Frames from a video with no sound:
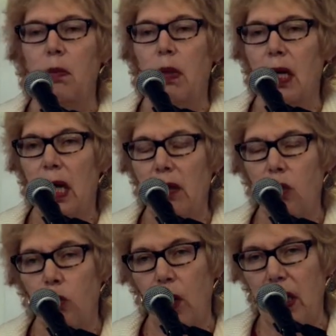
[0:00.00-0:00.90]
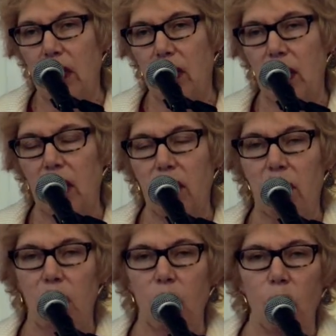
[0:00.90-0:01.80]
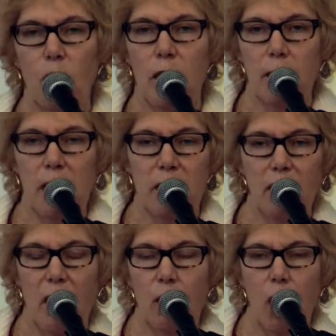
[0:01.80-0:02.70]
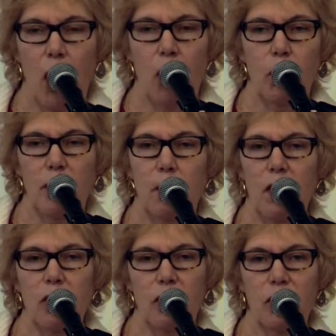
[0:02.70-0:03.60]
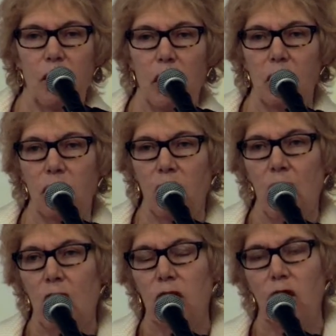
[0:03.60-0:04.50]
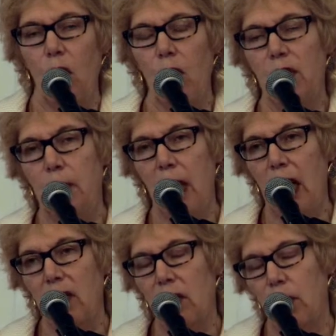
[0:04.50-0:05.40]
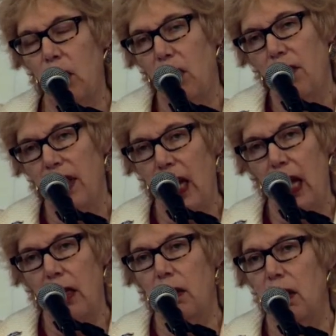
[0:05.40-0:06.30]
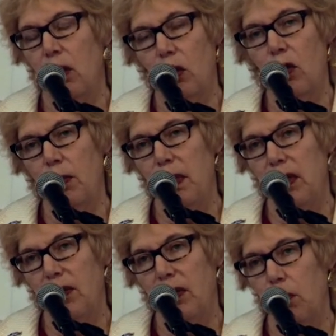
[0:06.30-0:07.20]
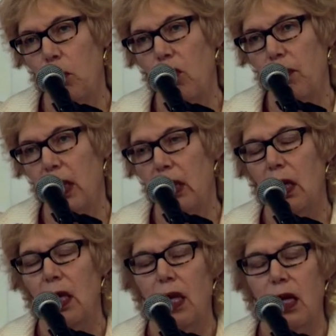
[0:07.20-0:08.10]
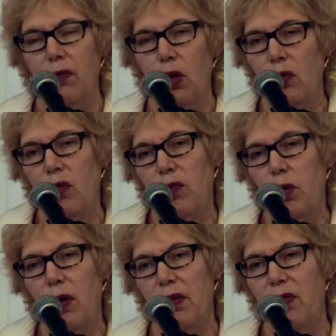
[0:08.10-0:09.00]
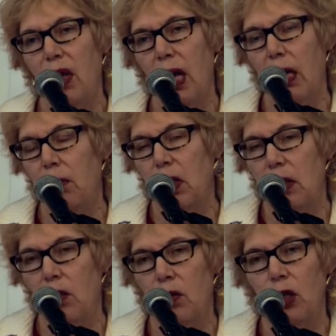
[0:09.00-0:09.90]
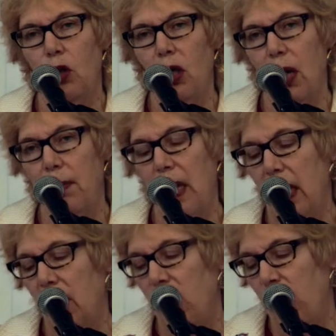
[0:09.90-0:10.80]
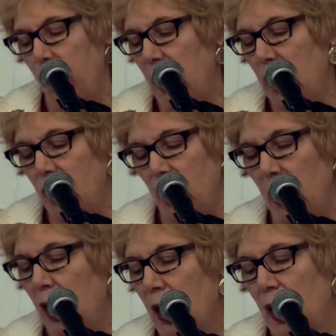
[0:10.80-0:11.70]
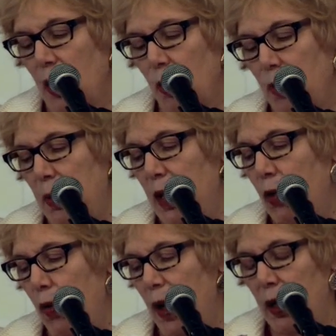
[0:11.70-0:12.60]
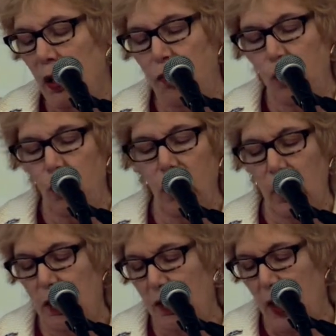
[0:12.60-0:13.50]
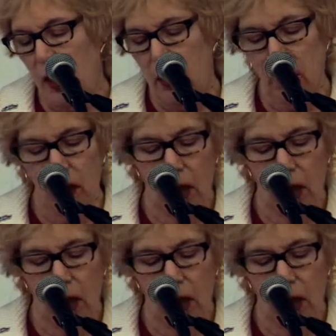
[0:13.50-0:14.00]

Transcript: But on the 26th, there's going to be a town hall with Marcia Fudge, so it's possible that there could be some movement. If those of you have time and you can look up that information, it would be great if you could attend.